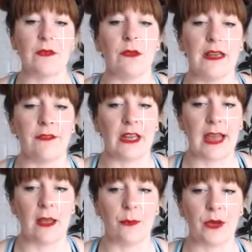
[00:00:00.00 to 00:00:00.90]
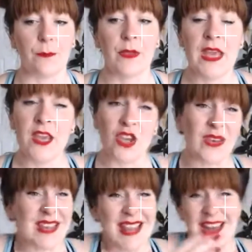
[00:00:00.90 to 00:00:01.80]
can really, really help you.
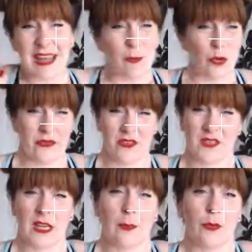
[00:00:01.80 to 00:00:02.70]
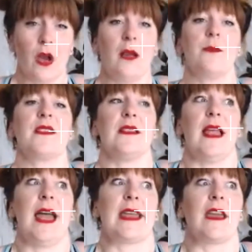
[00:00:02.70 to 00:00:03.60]
You can then get more versatile props
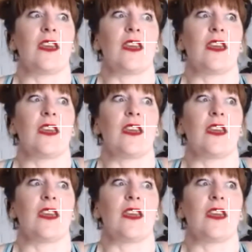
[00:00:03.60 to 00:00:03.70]
like